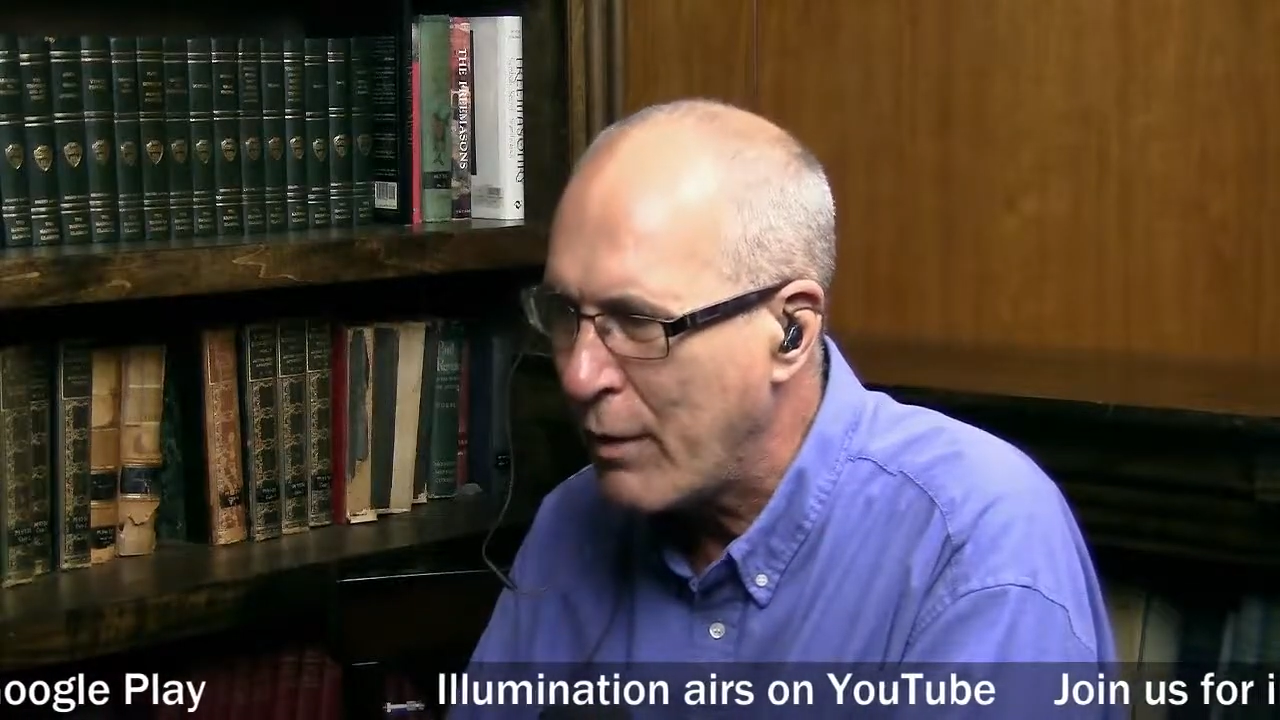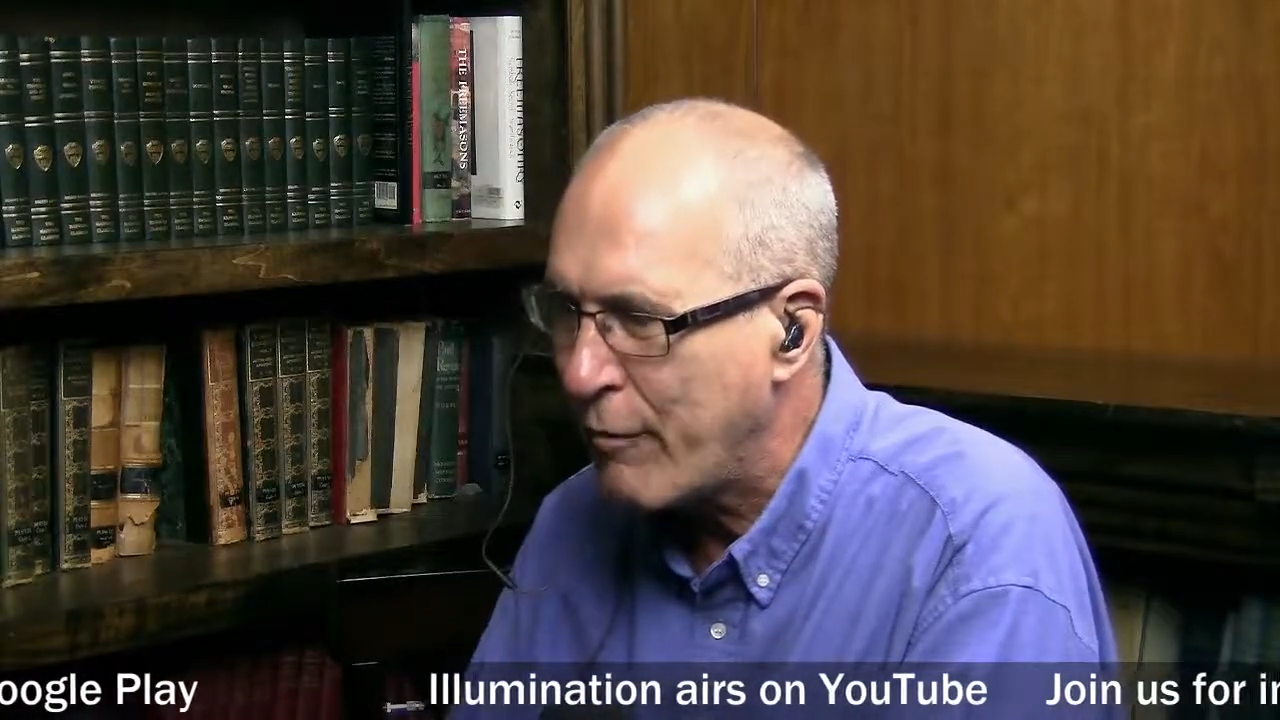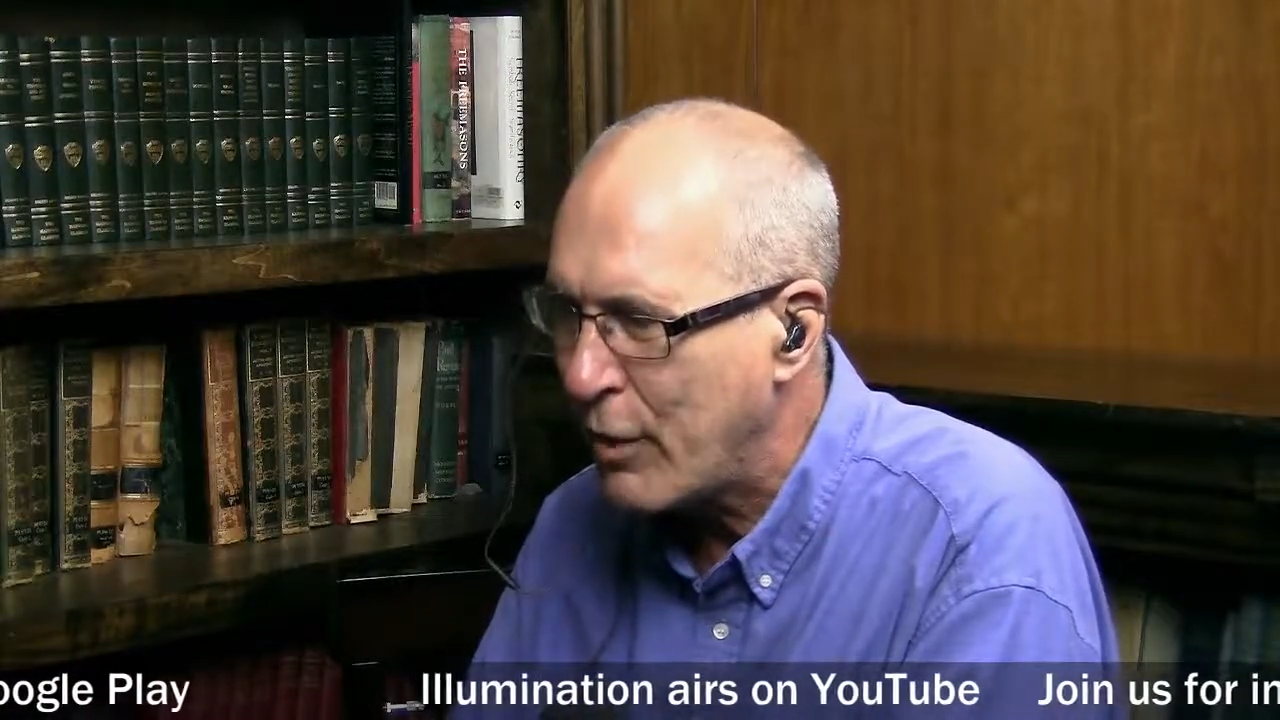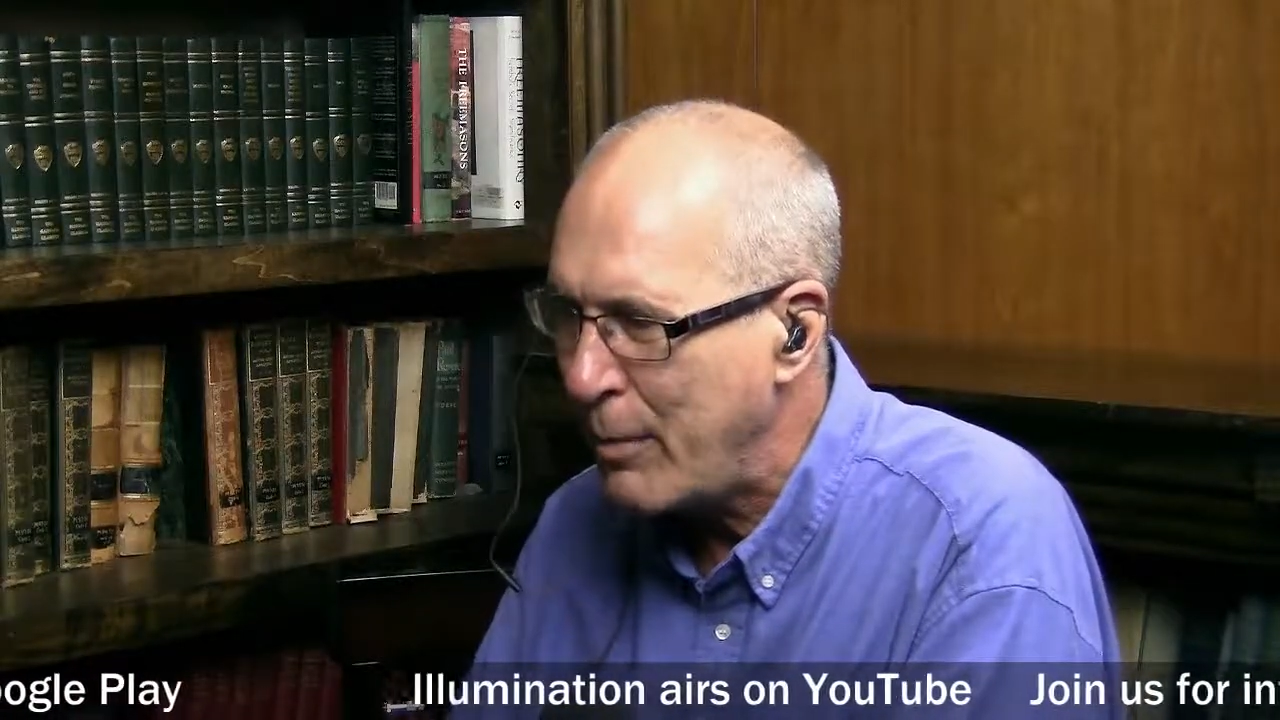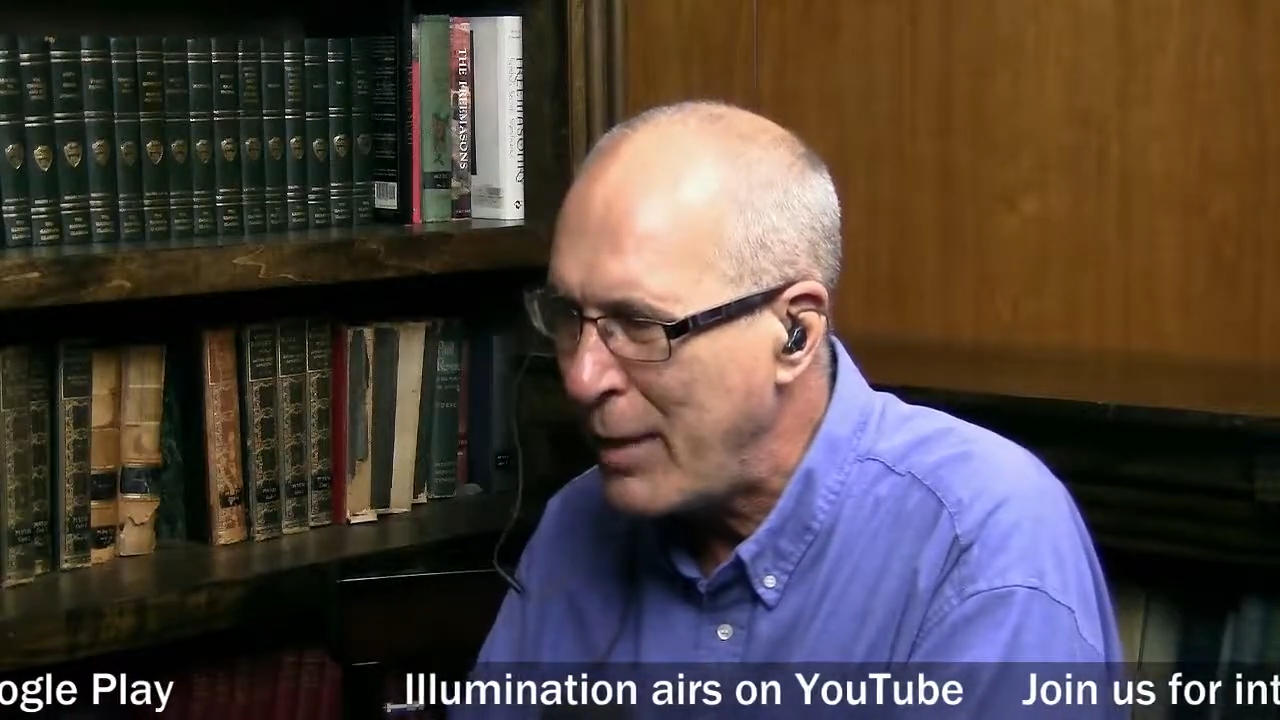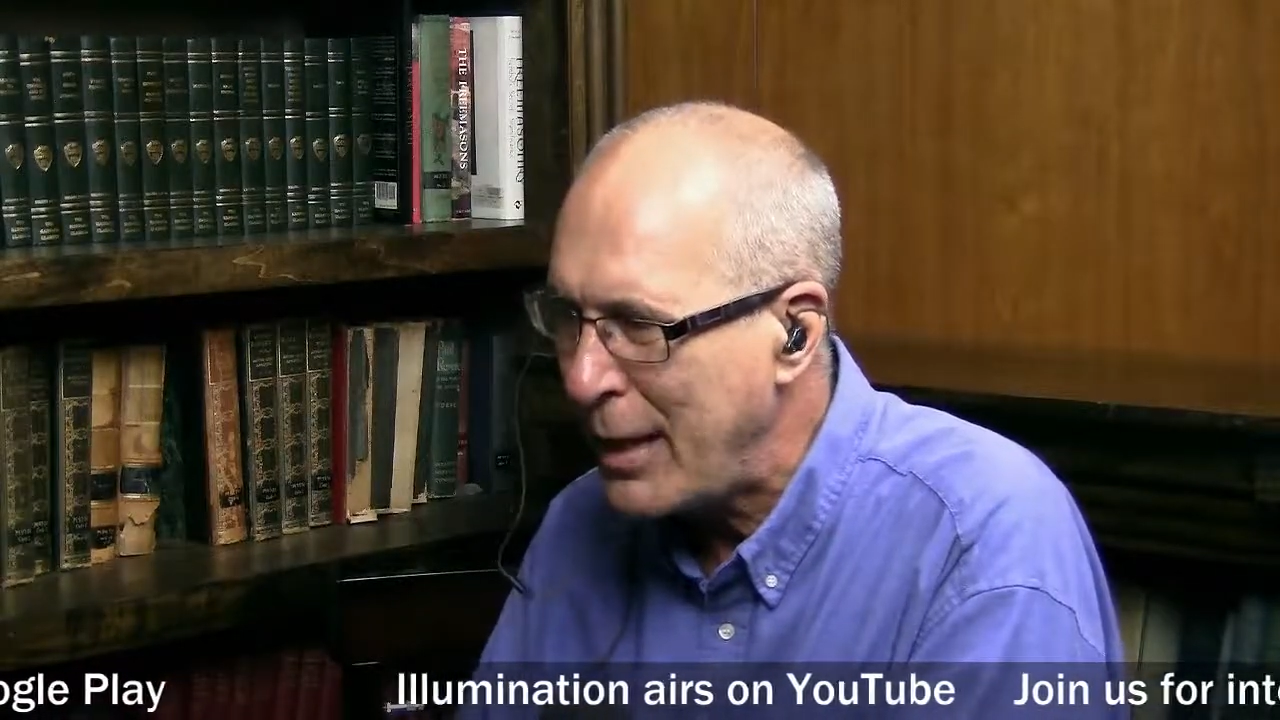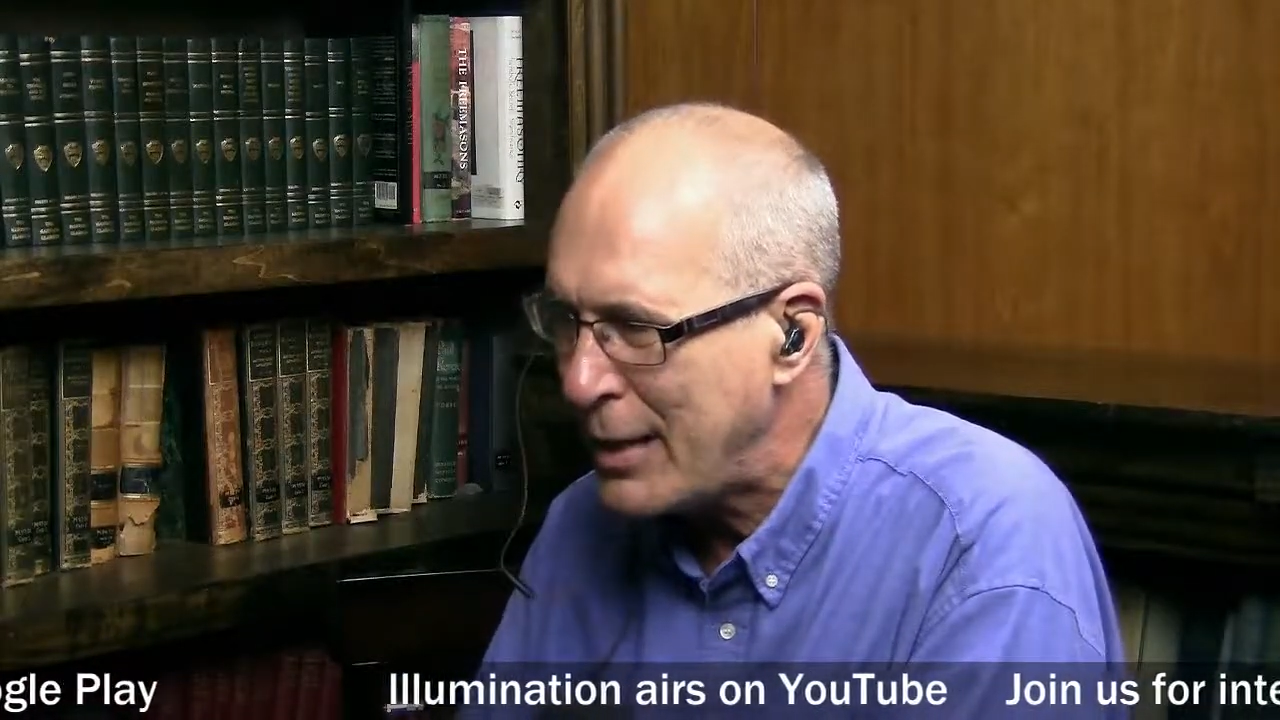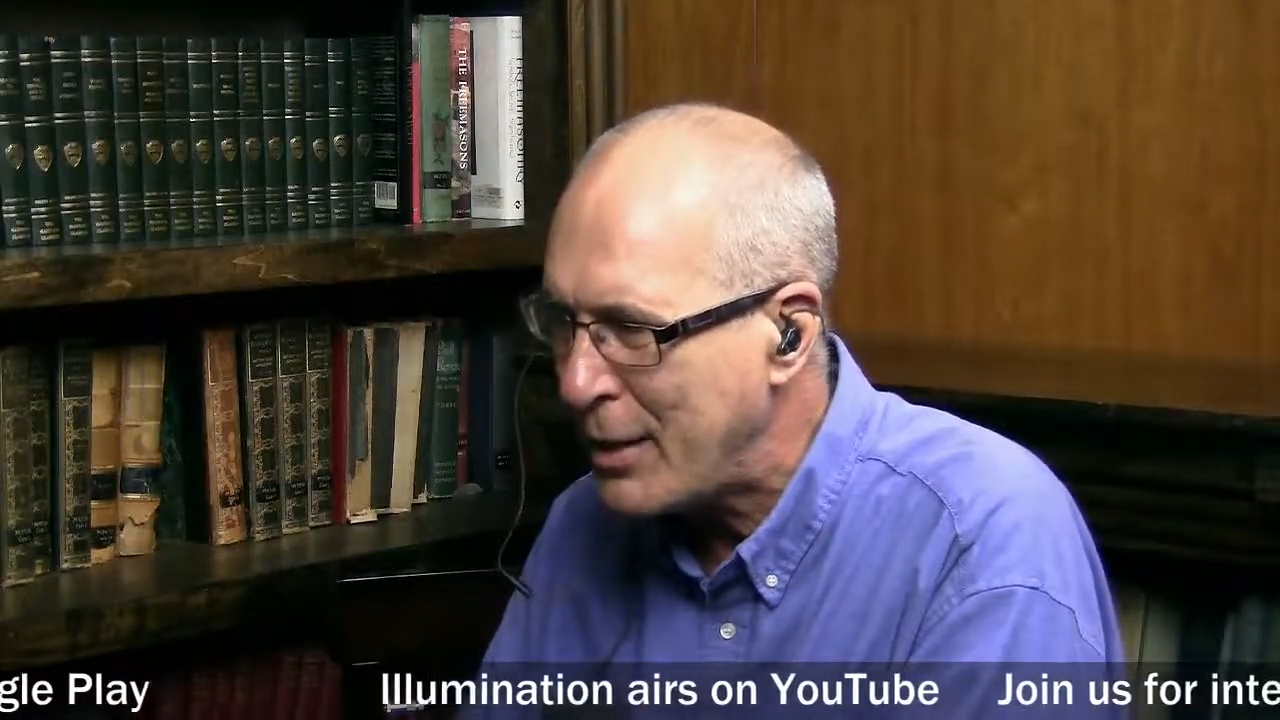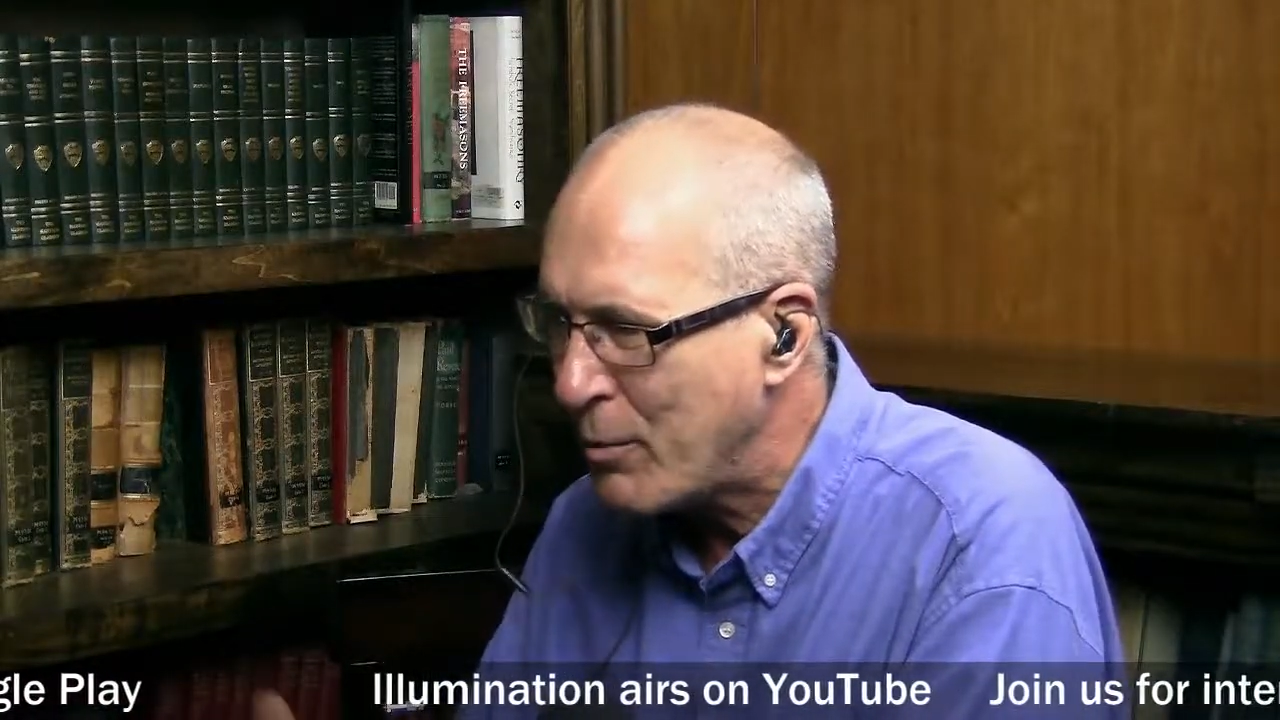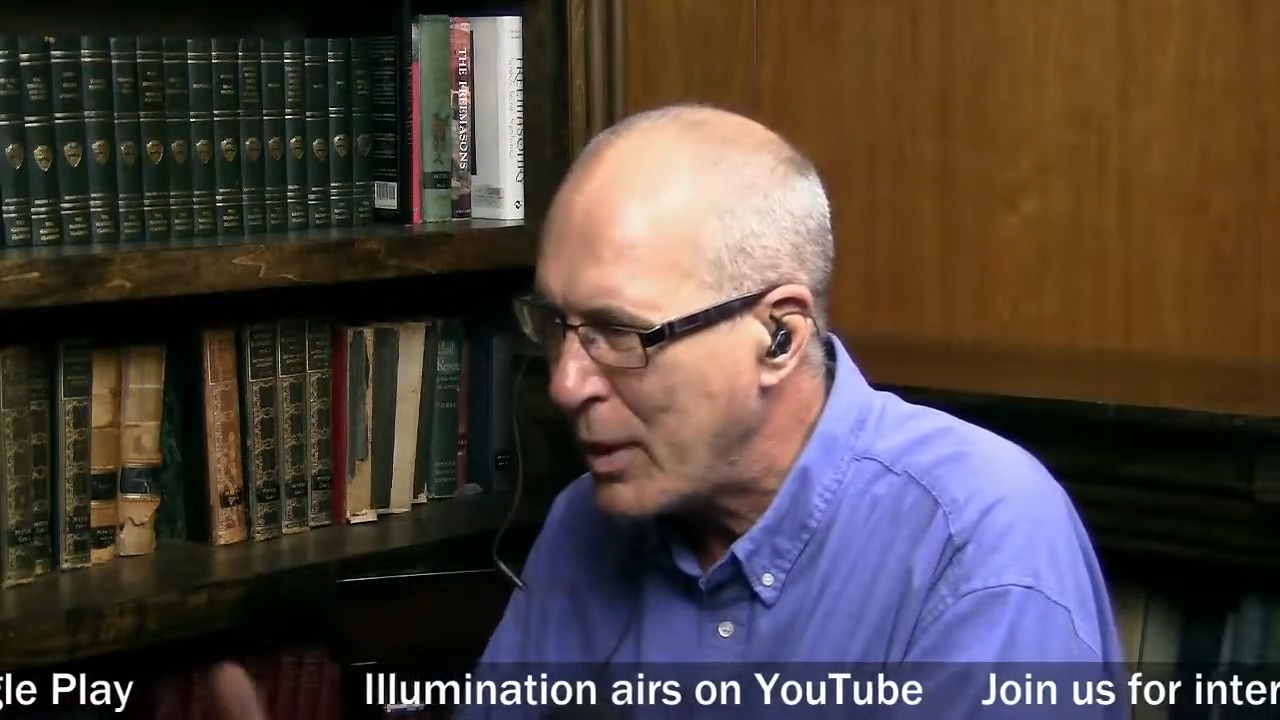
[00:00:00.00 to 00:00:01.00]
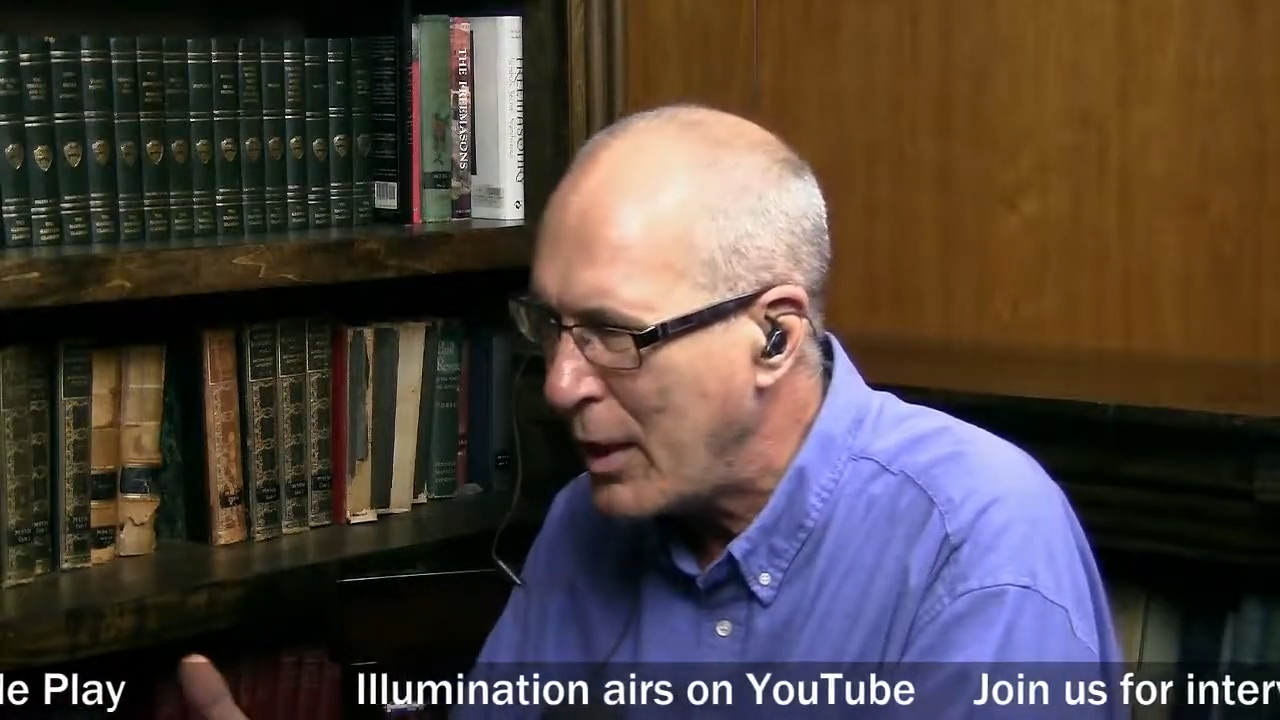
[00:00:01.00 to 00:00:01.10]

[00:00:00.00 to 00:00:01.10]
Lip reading: Freemasonry